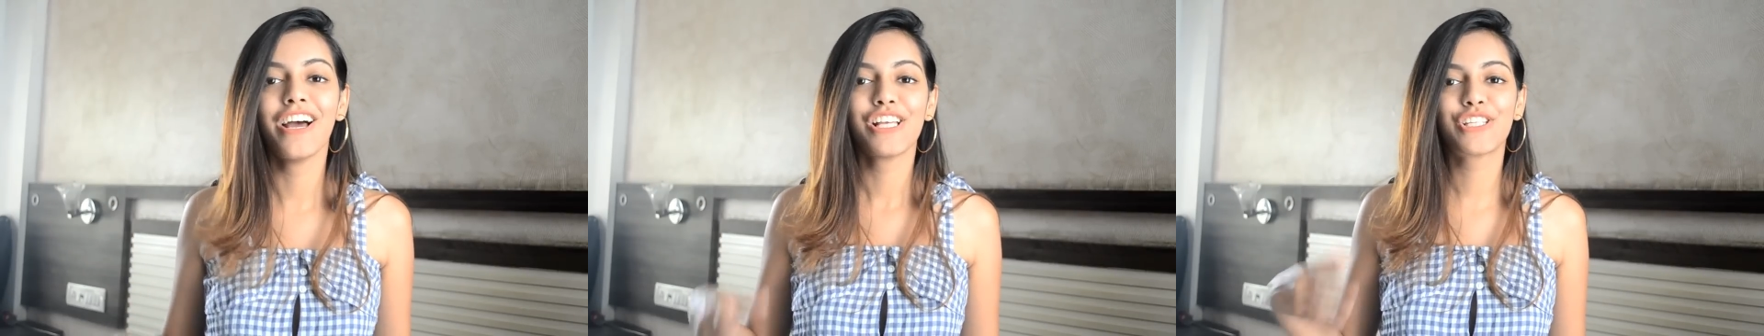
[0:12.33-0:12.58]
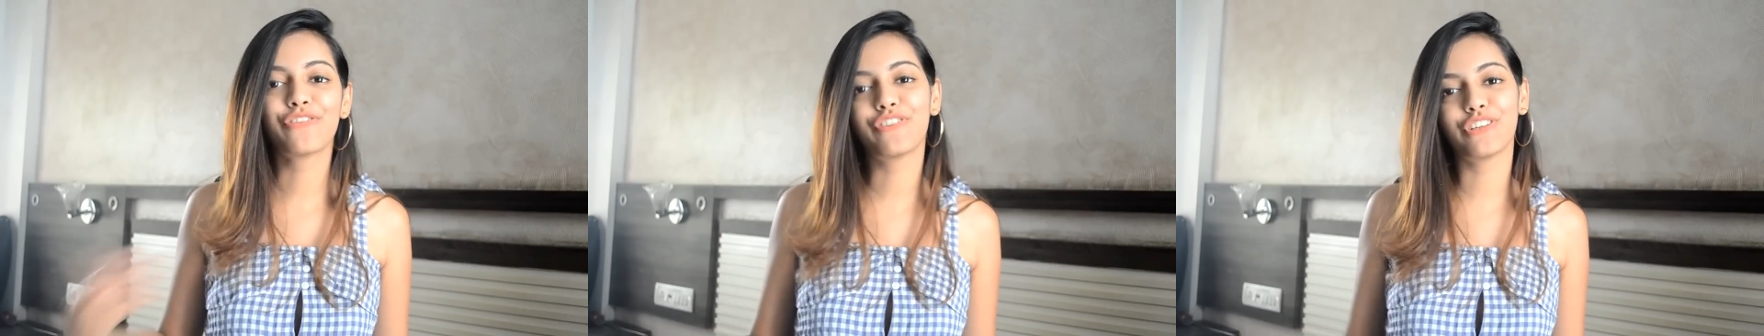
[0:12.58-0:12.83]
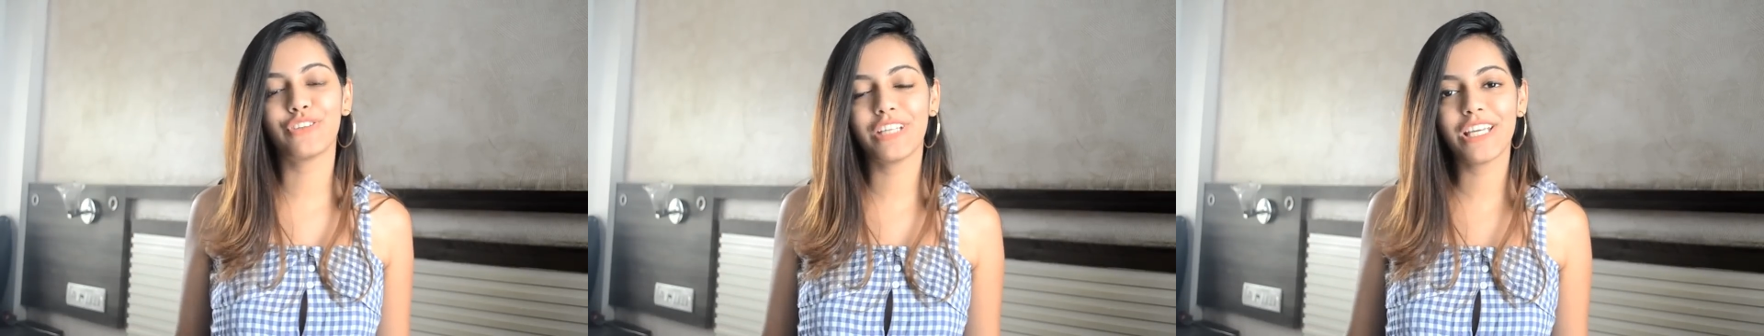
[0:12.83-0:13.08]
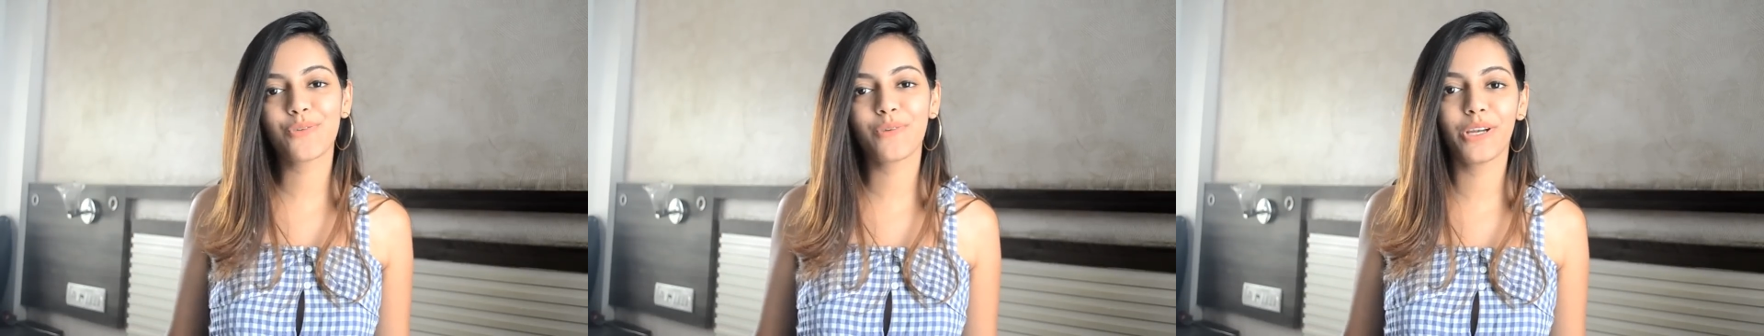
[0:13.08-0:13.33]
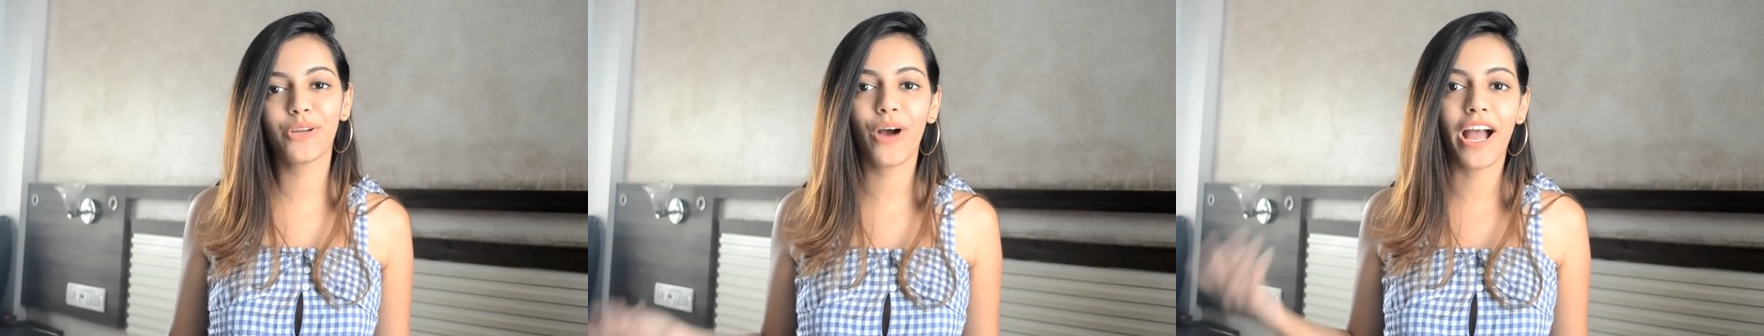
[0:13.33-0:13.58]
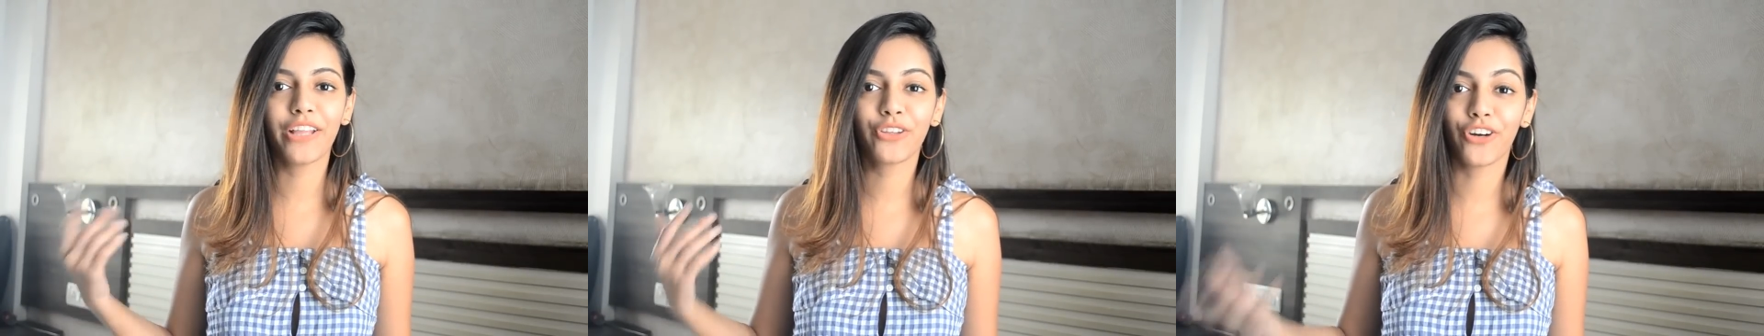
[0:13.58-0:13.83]
So for today's video,
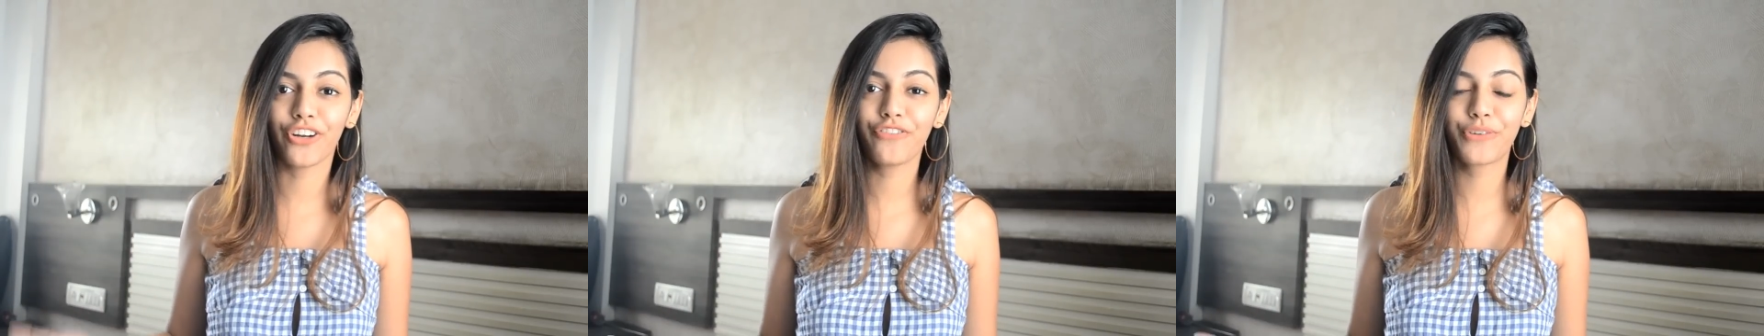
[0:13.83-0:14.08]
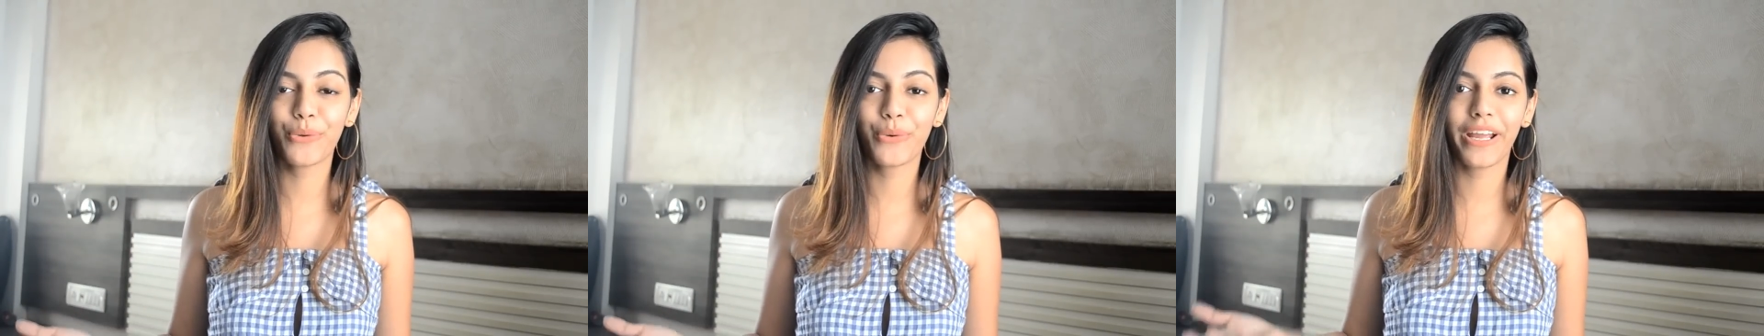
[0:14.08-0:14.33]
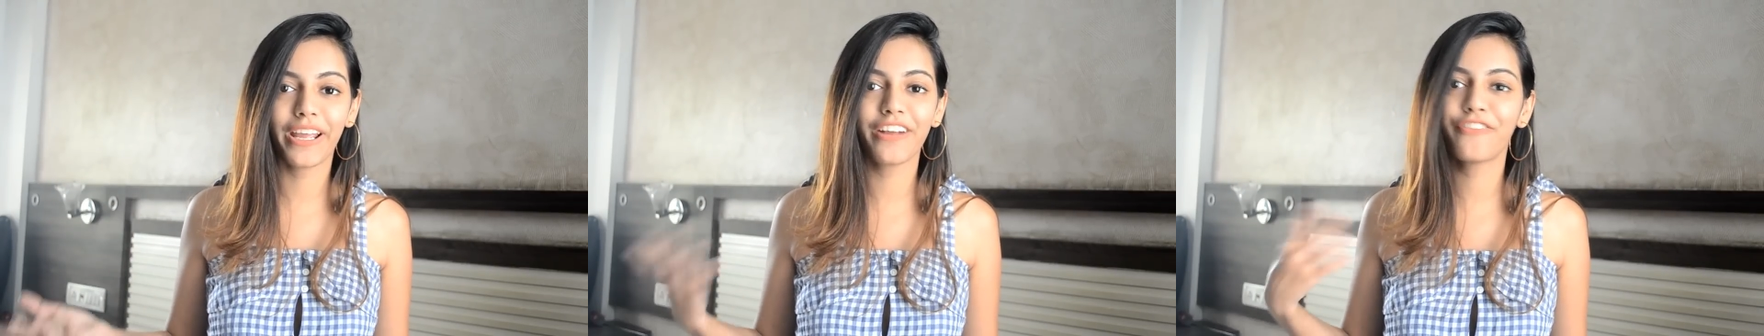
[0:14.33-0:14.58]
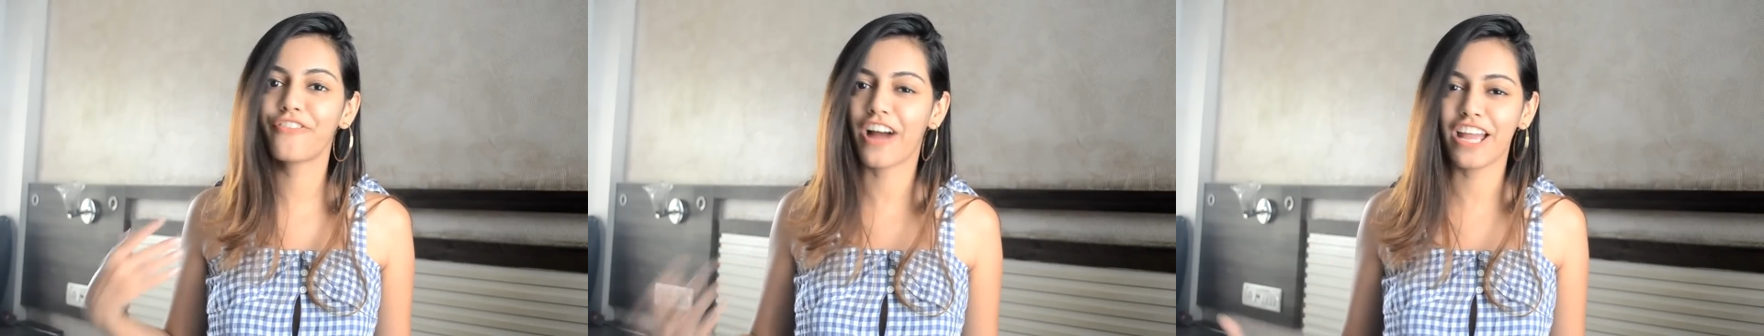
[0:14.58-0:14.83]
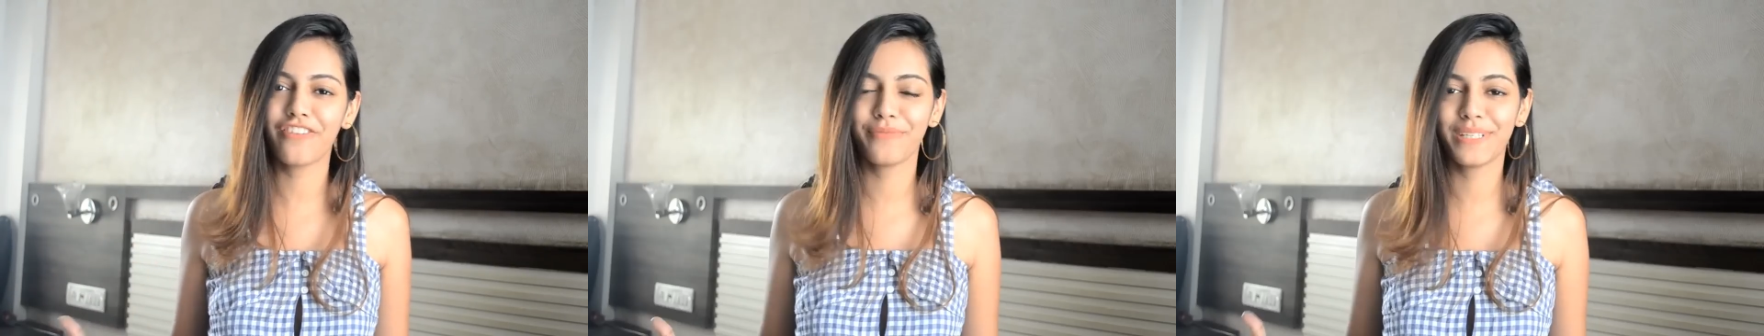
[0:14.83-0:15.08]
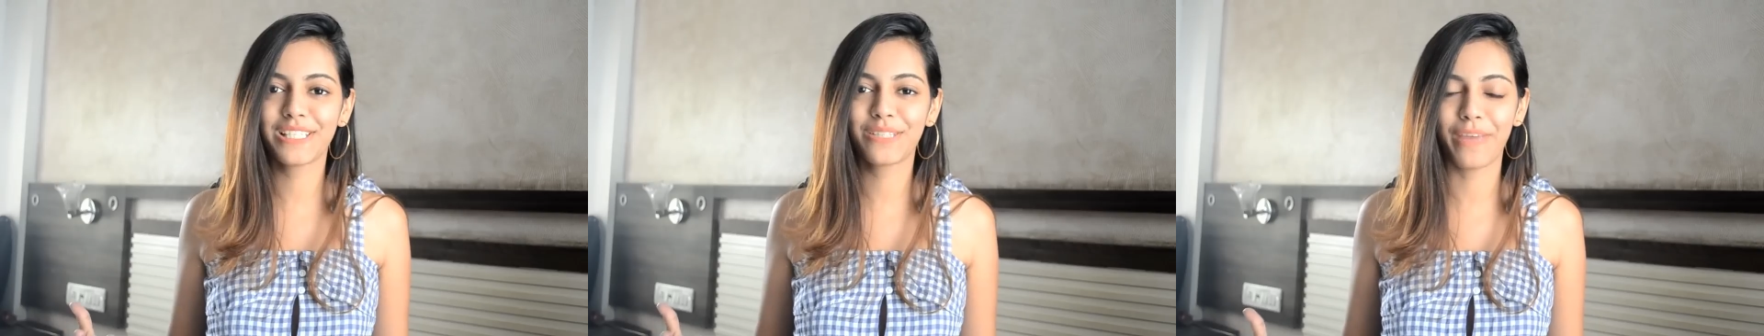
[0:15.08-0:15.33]
I thought of doing 5
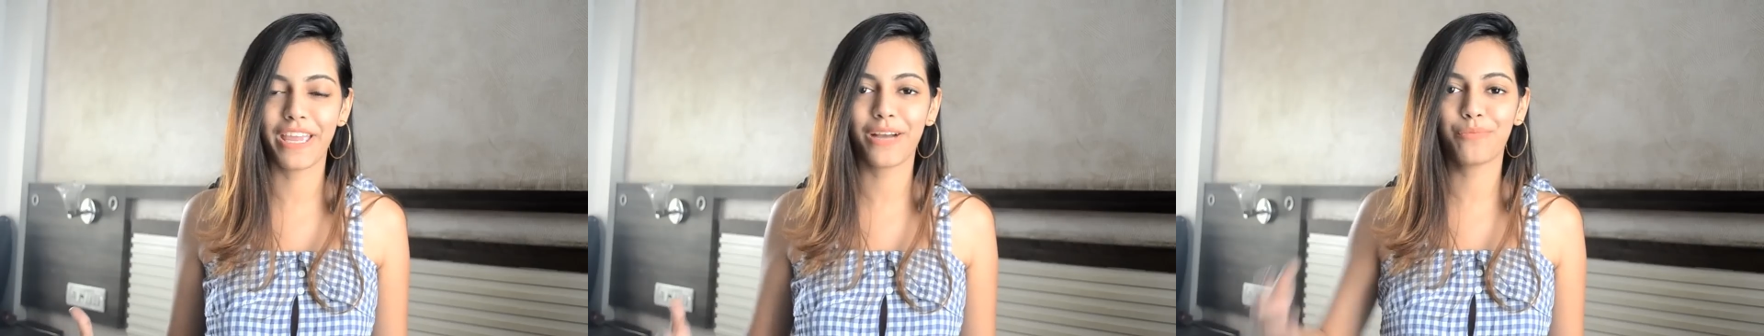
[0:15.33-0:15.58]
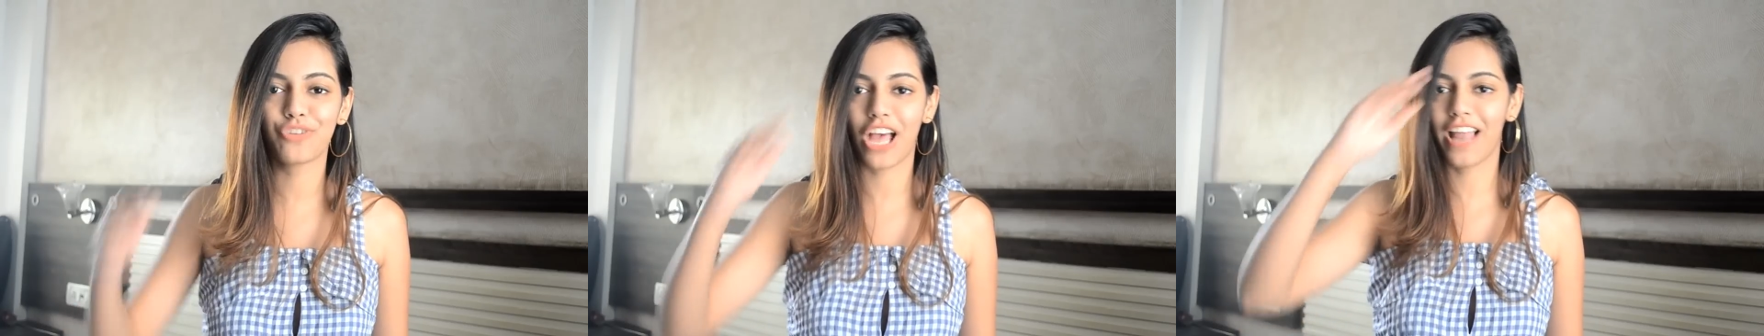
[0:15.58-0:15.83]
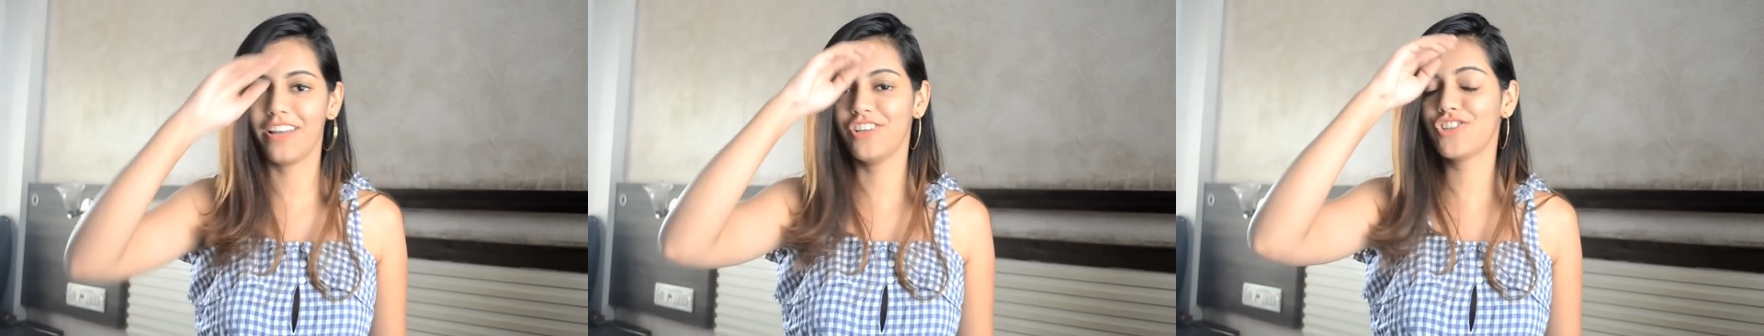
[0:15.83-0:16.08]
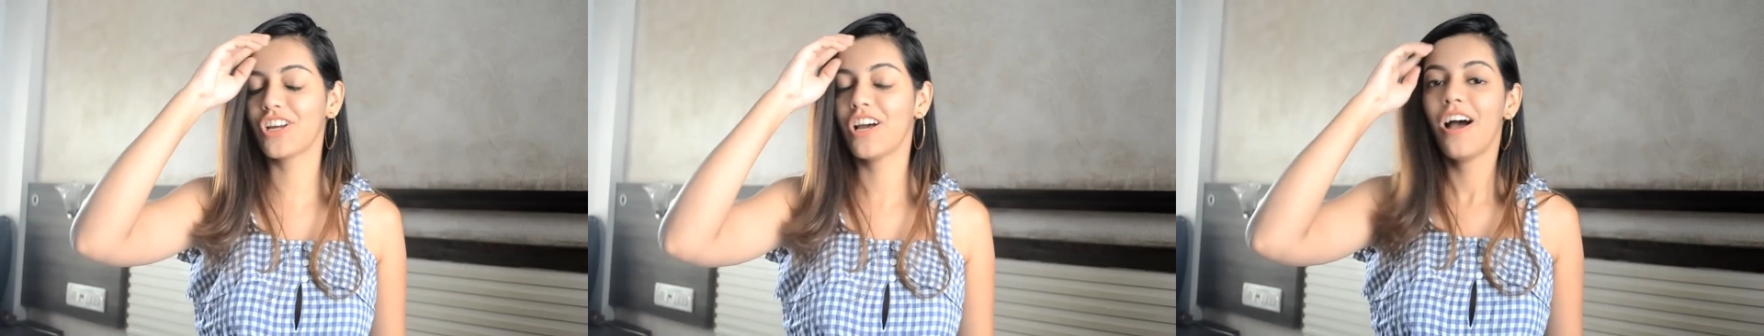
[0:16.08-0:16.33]
minutes makeup challenge.